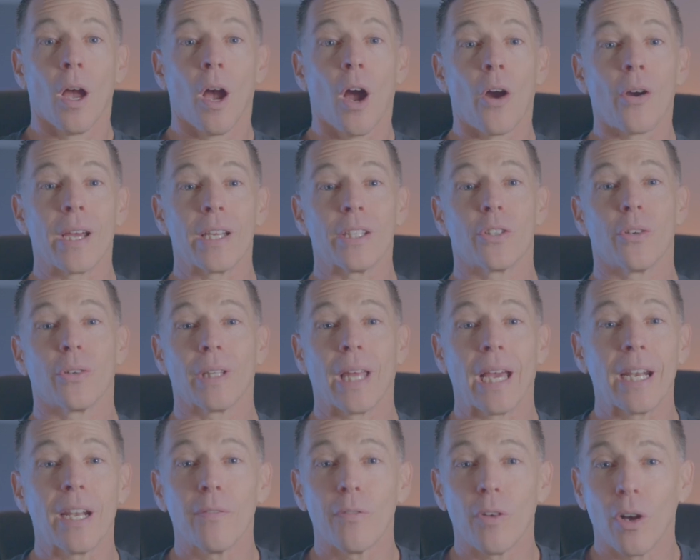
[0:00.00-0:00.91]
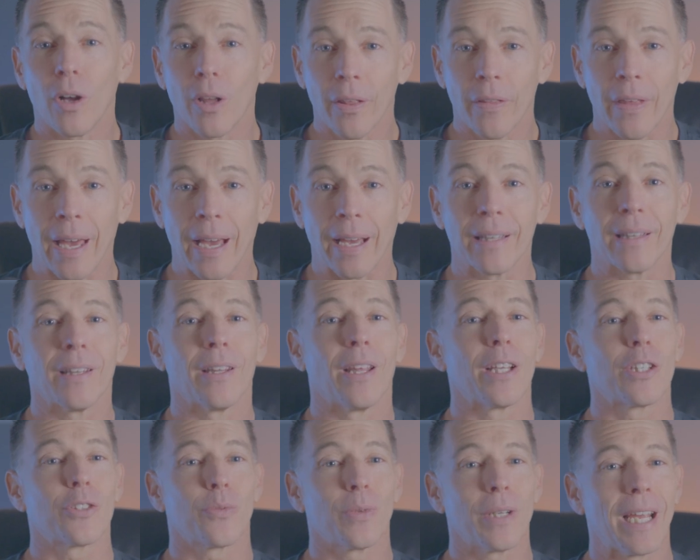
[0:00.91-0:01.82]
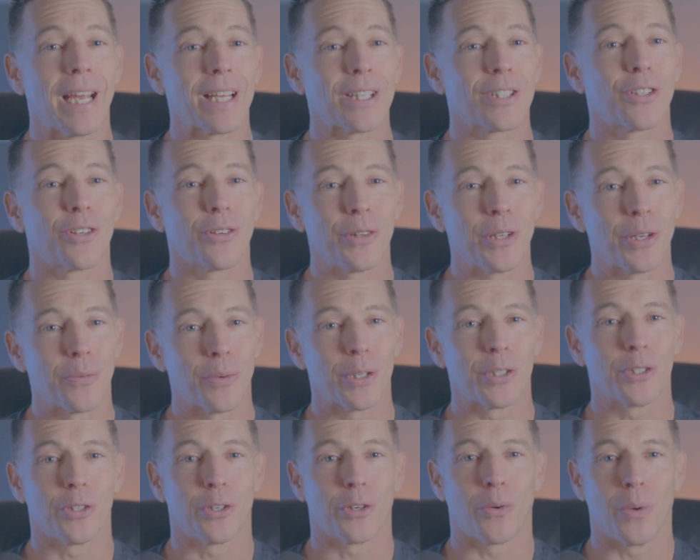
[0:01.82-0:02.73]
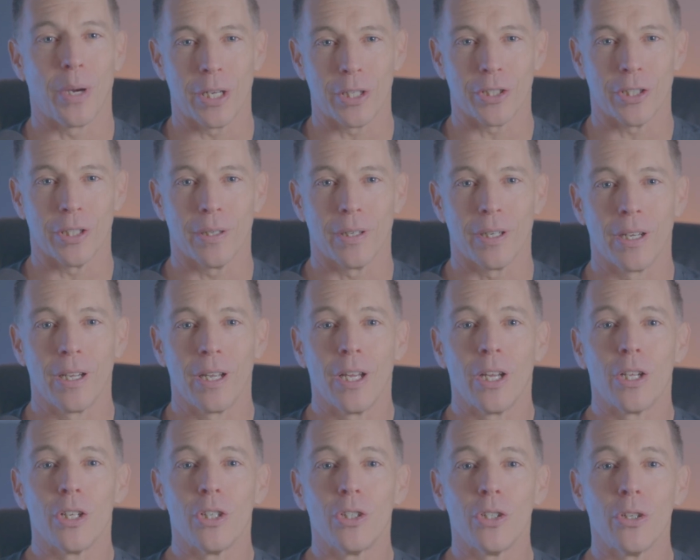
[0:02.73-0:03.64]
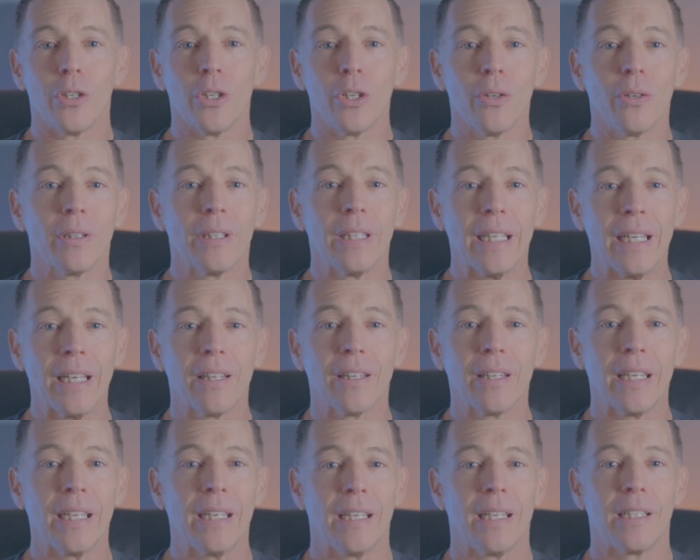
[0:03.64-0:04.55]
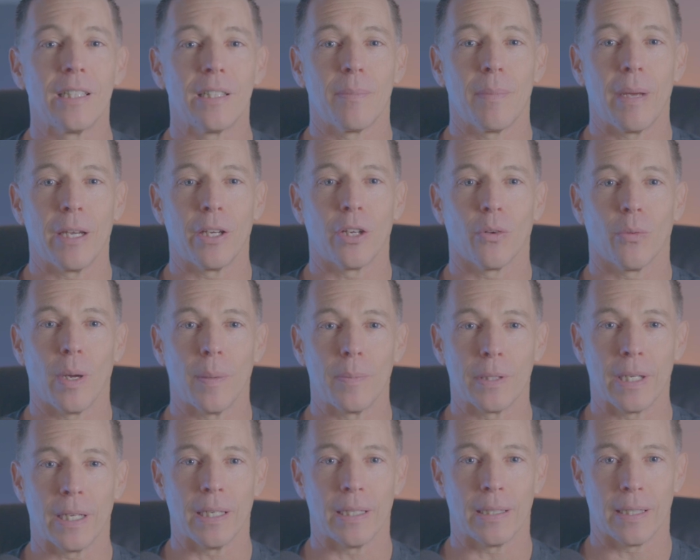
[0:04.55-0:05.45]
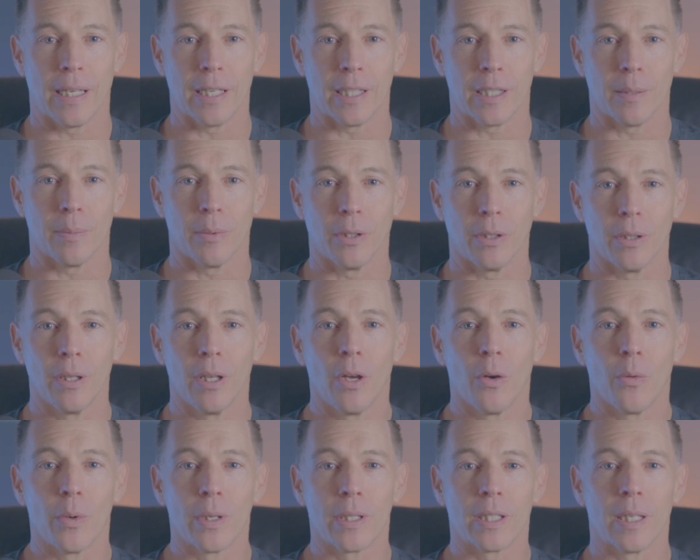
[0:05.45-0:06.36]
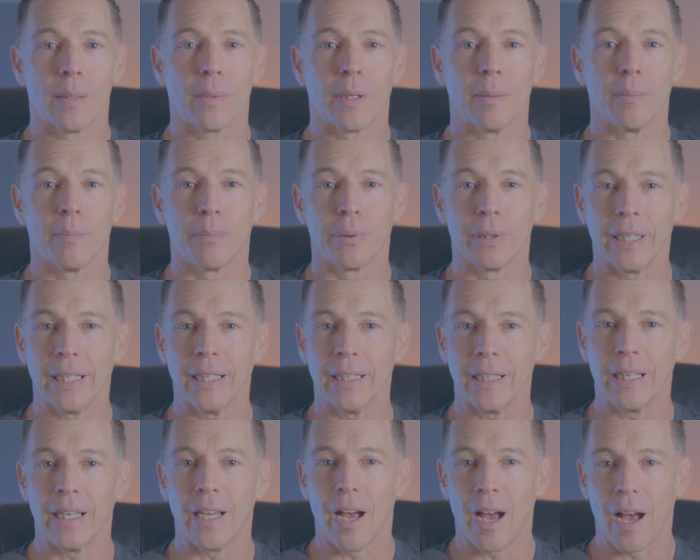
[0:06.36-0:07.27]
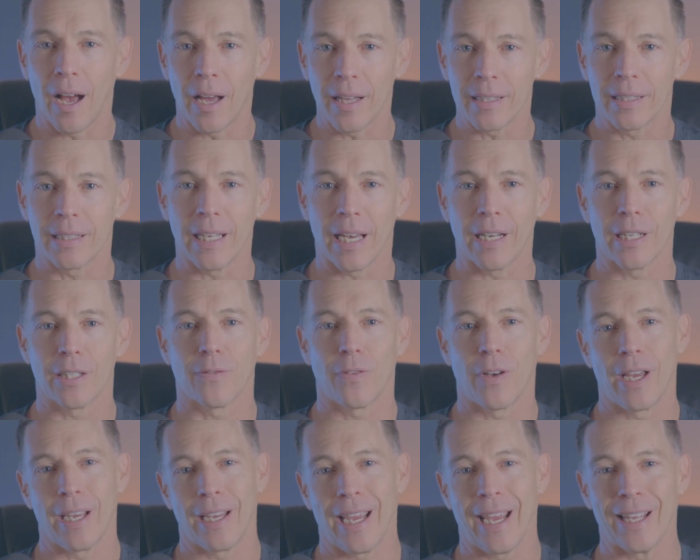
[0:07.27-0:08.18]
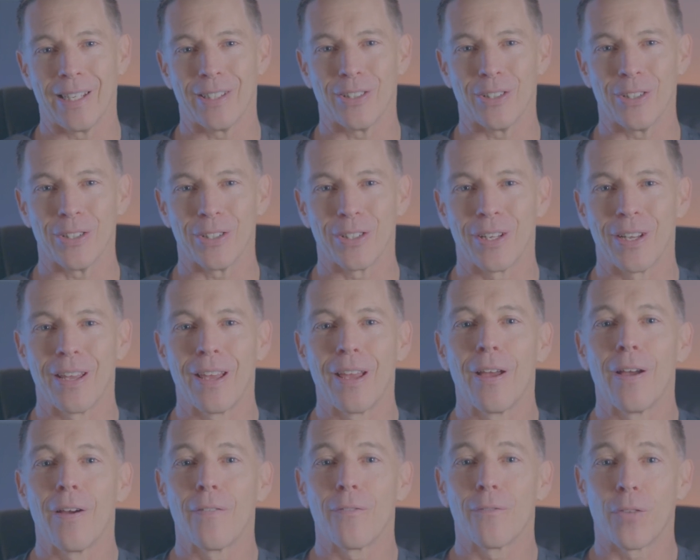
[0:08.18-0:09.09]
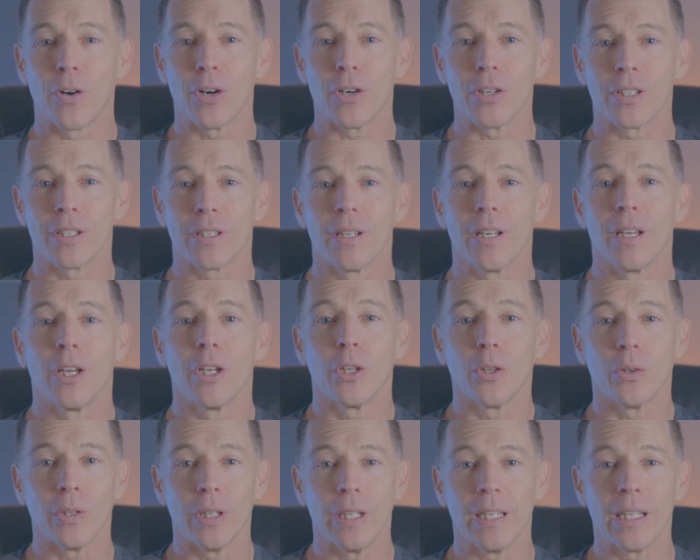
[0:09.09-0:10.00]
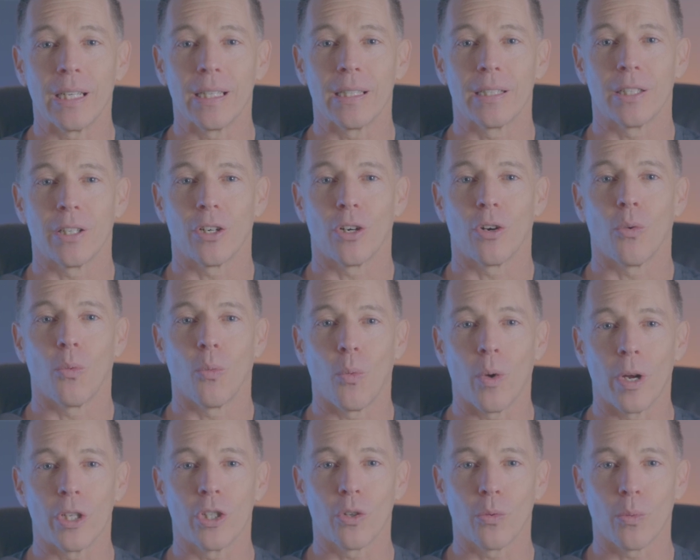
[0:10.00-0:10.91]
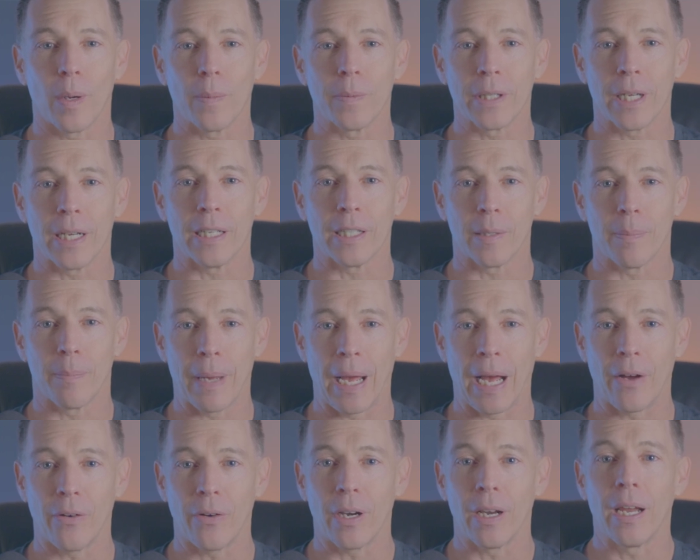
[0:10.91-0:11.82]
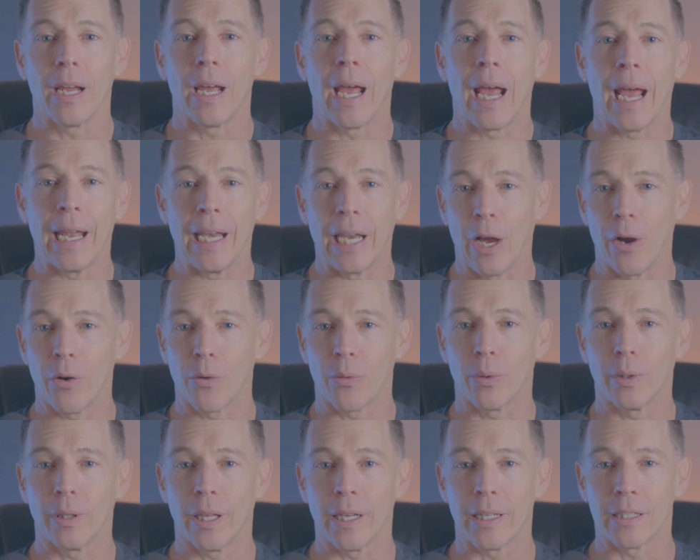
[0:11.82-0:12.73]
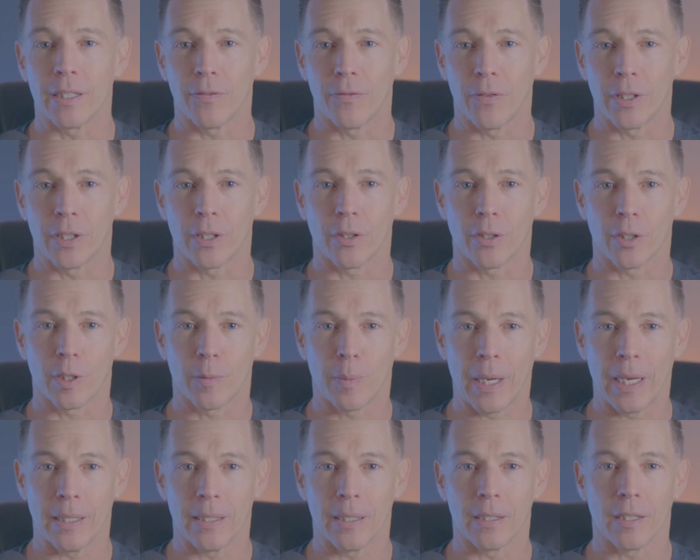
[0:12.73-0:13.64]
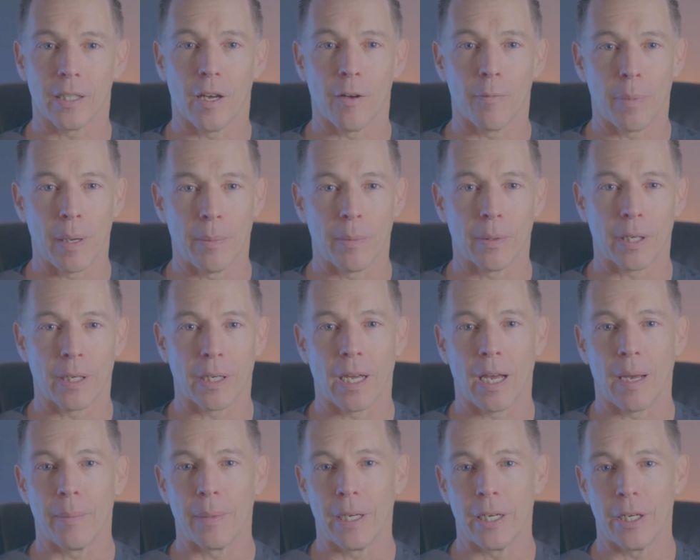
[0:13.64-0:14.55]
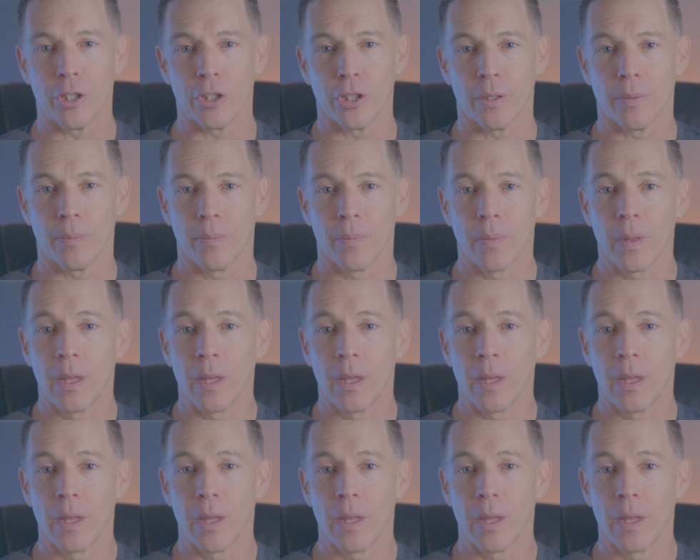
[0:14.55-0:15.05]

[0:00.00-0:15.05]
Okay, so in light of all that, let's re-answer the original question. Do you legally need to make your website accessible with some completely unsatisfying answers? First, you'll need to consider what your website is about and how it relates to physical spaces of public accommodation.